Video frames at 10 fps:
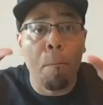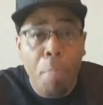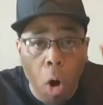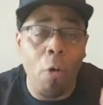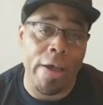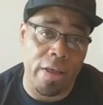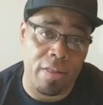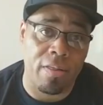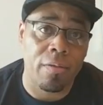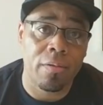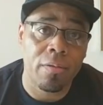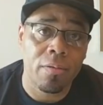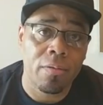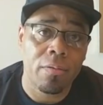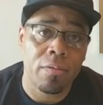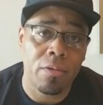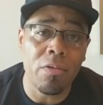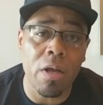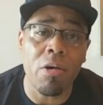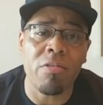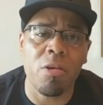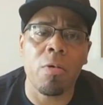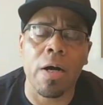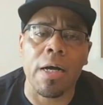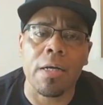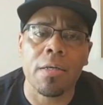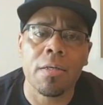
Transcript: boys, you know who you are.